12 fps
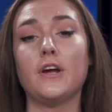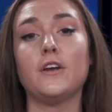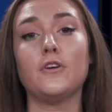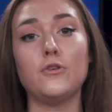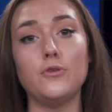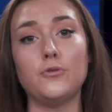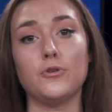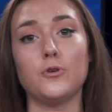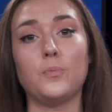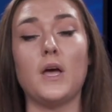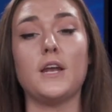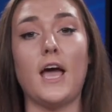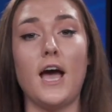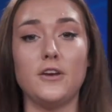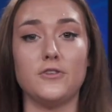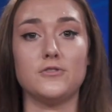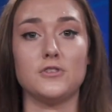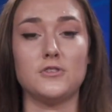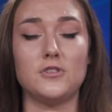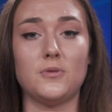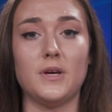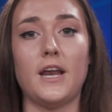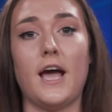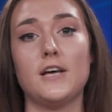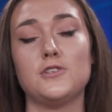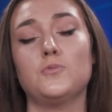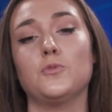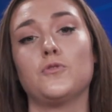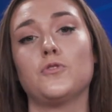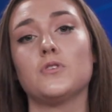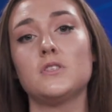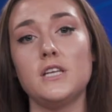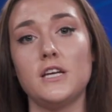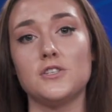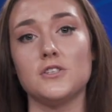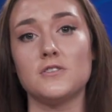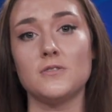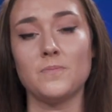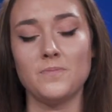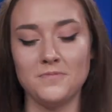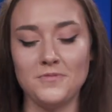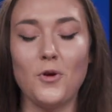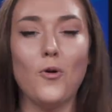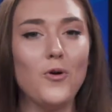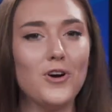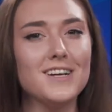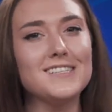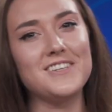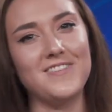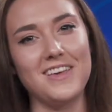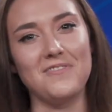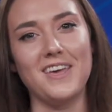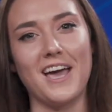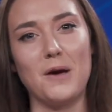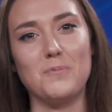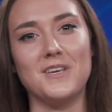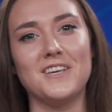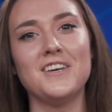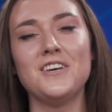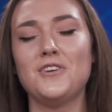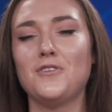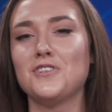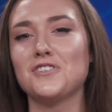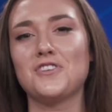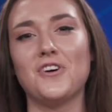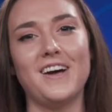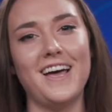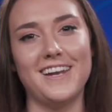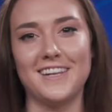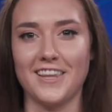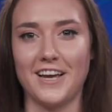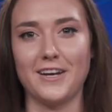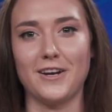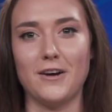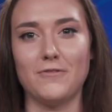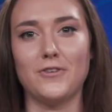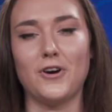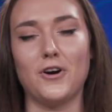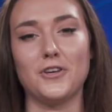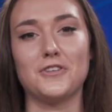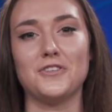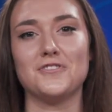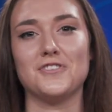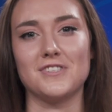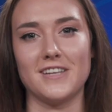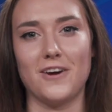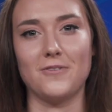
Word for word: create a new group and add users to it as you move through the stages. Or, to make me happy, you could just go ahead and light it up for all your users